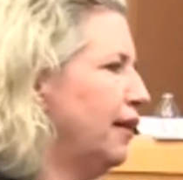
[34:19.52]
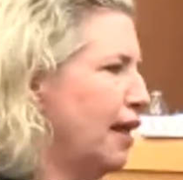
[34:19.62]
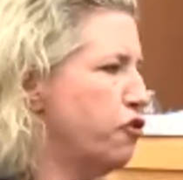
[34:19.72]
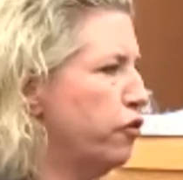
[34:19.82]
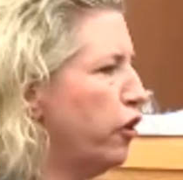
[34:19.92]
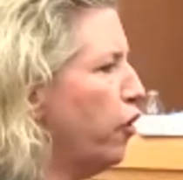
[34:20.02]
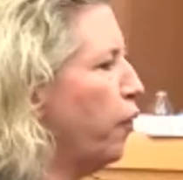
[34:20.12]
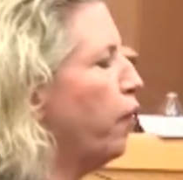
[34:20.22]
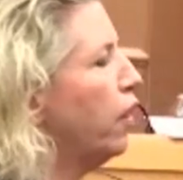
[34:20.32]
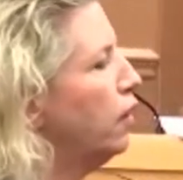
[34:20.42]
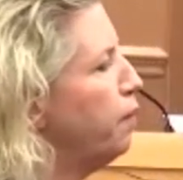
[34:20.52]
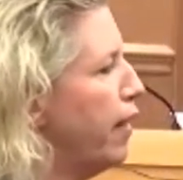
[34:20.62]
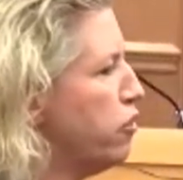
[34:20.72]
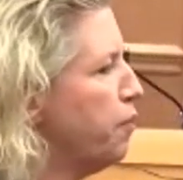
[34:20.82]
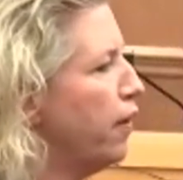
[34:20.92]
unless you do
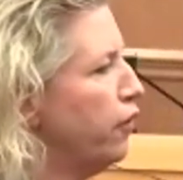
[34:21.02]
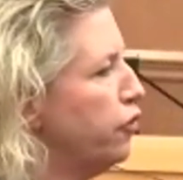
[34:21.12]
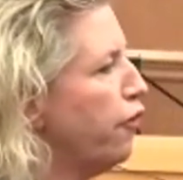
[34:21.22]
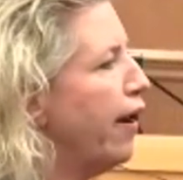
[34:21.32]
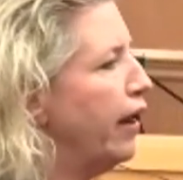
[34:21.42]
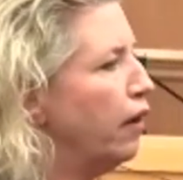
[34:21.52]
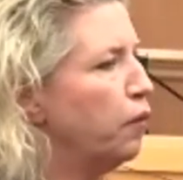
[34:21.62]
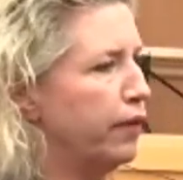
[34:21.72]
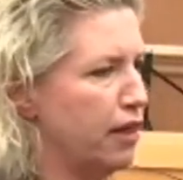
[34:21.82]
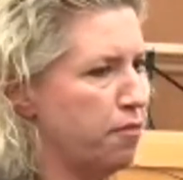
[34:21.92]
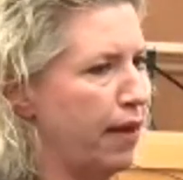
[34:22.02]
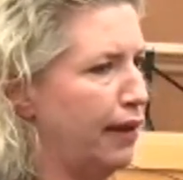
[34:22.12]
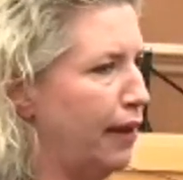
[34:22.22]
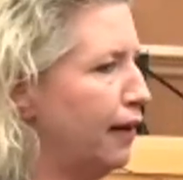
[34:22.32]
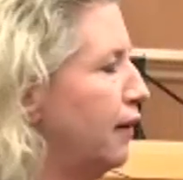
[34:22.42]
based upon their training, what this man
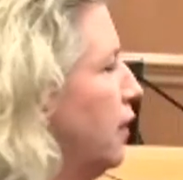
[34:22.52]
did.